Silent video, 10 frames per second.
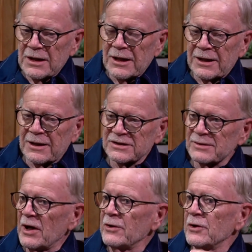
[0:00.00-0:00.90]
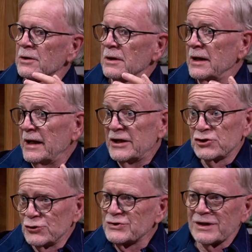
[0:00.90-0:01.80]
uh, some other
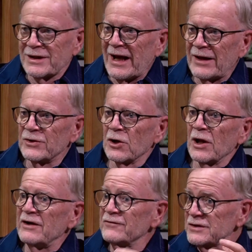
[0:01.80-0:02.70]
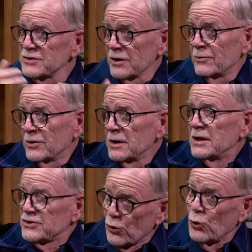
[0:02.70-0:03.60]
issues that they had in their life, and so they were
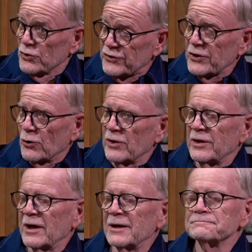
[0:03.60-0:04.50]
told to go to that.